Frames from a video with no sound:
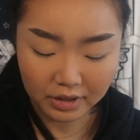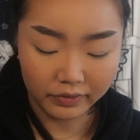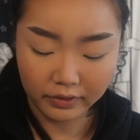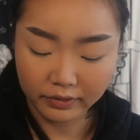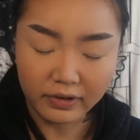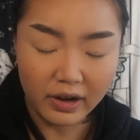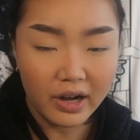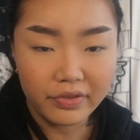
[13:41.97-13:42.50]
If
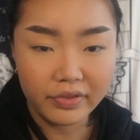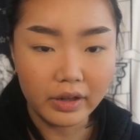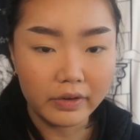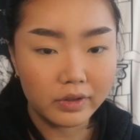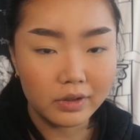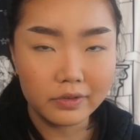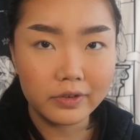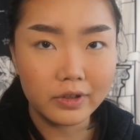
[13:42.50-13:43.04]
you
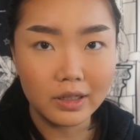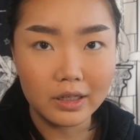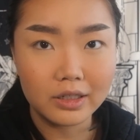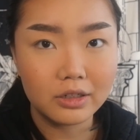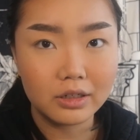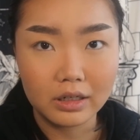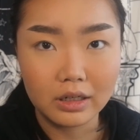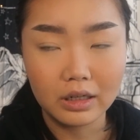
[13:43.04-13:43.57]
feel like
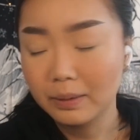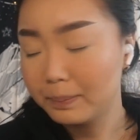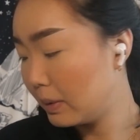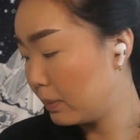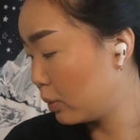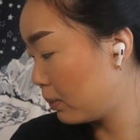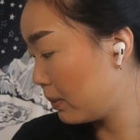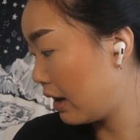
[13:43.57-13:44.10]
you need a little
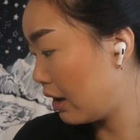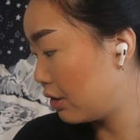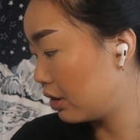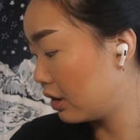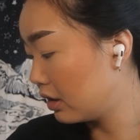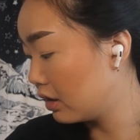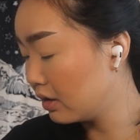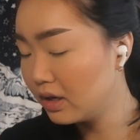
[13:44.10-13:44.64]
bit more
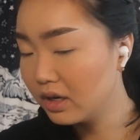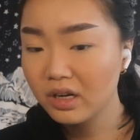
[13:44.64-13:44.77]
powder,